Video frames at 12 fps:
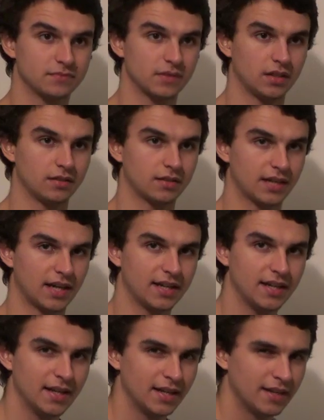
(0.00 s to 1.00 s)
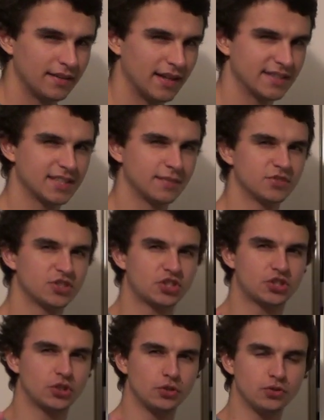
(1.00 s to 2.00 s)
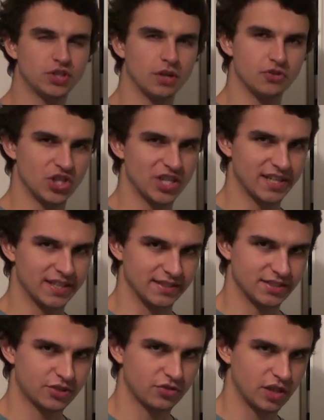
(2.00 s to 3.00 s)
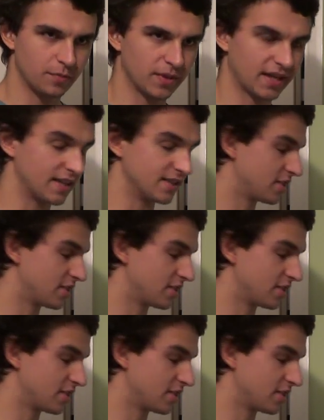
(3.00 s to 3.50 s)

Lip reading: Okay, there's some pseudogenes creeping in.